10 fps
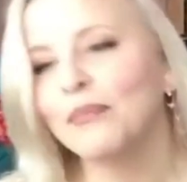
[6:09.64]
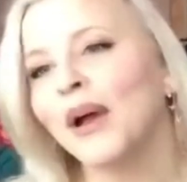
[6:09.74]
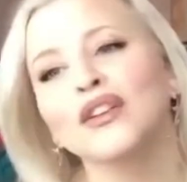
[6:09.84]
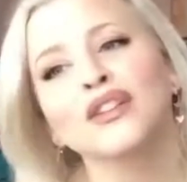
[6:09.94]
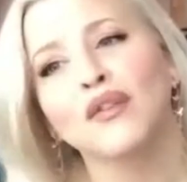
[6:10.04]

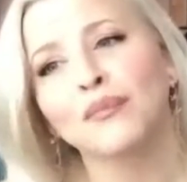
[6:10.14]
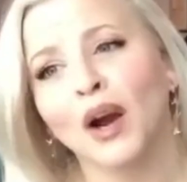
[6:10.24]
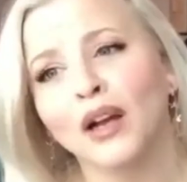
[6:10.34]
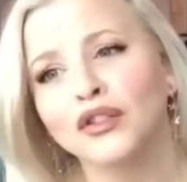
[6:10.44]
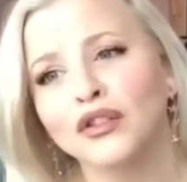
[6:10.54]
yourself a
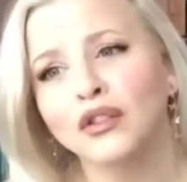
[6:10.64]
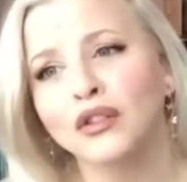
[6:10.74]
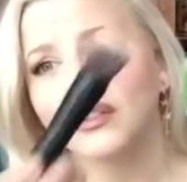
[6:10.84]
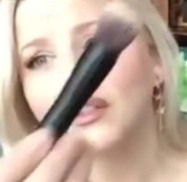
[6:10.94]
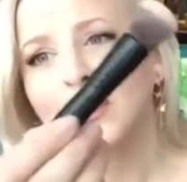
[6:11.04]
brush.
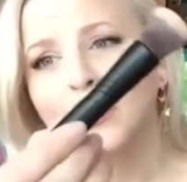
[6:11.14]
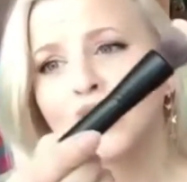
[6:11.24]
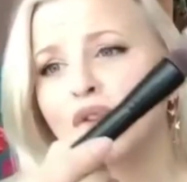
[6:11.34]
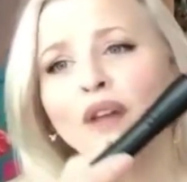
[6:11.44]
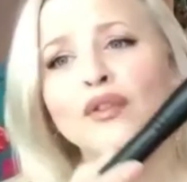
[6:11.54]

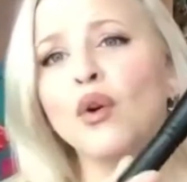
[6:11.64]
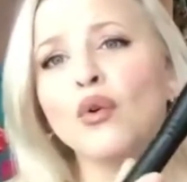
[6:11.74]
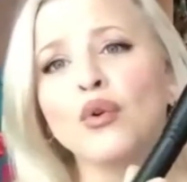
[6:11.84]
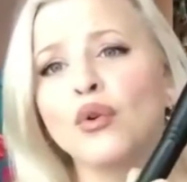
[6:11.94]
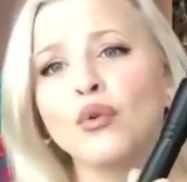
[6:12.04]
You don't have to go
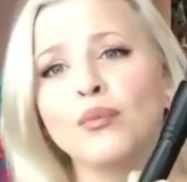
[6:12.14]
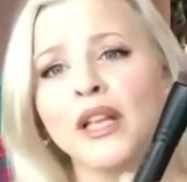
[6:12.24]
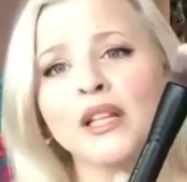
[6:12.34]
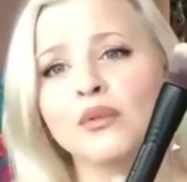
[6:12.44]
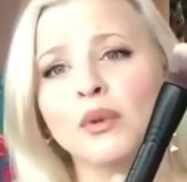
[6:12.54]
cuckoo
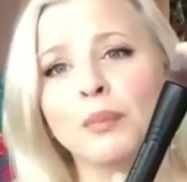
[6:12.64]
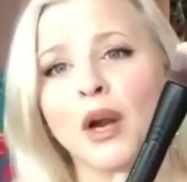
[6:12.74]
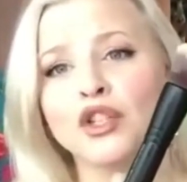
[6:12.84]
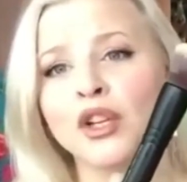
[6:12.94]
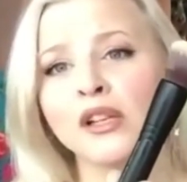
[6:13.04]
beans with
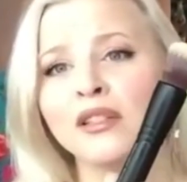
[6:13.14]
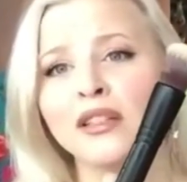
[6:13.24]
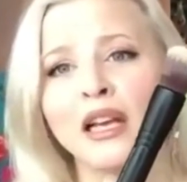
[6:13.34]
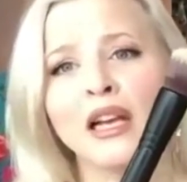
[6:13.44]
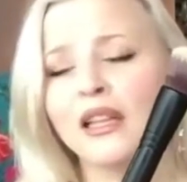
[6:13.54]
brushes.
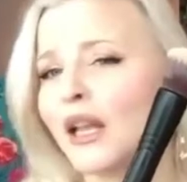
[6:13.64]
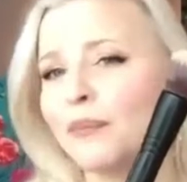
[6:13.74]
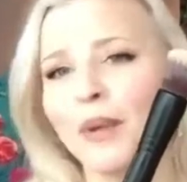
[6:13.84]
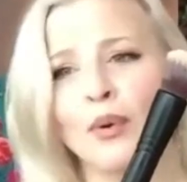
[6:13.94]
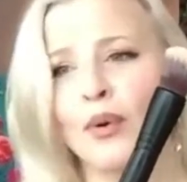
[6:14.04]
Like,
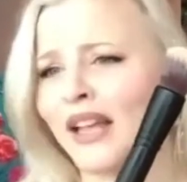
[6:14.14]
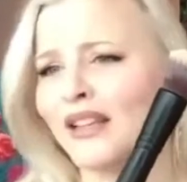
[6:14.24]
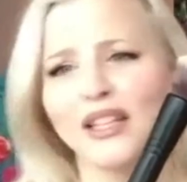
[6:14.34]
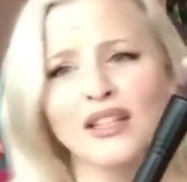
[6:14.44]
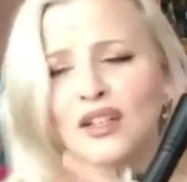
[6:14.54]
people
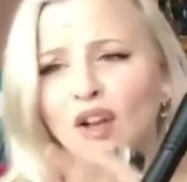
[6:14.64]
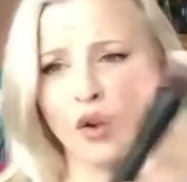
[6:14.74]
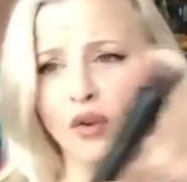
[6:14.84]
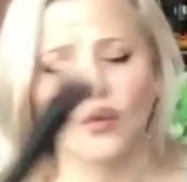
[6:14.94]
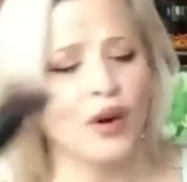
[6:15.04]
get these
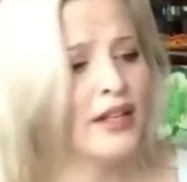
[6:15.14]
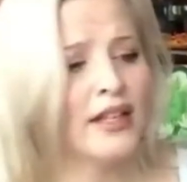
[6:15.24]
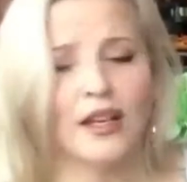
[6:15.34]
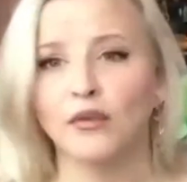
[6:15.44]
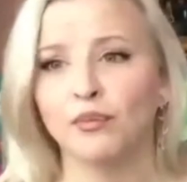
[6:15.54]

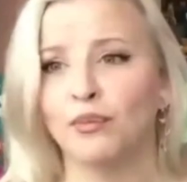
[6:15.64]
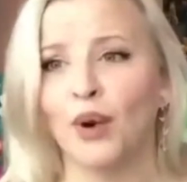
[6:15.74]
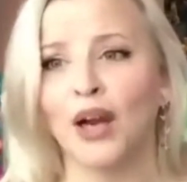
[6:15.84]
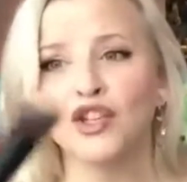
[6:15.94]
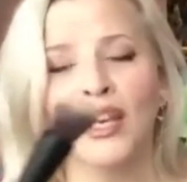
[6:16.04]
crazy
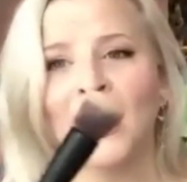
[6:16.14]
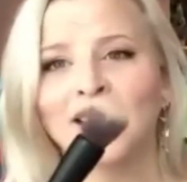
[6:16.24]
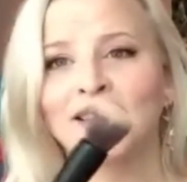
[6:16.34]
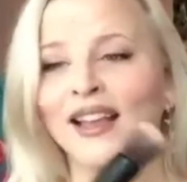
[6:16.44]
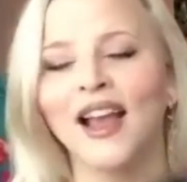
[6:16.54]
brush
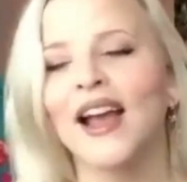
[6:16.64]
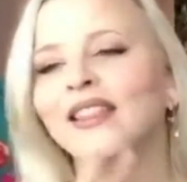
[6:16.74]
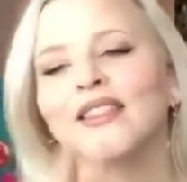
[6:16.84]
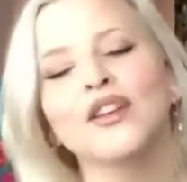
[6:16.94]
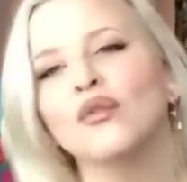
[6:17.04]
kits and
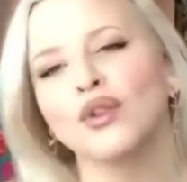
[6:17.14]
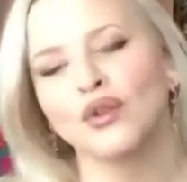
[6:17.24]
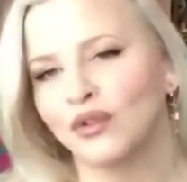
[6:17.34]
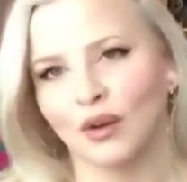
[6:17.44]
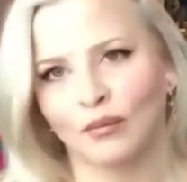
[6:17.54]
then they don't
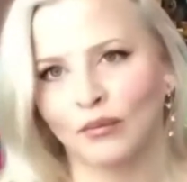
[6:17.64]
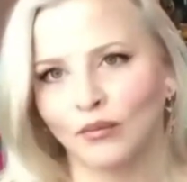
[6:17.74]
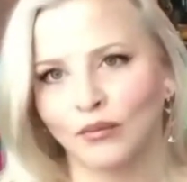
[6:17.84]
use them.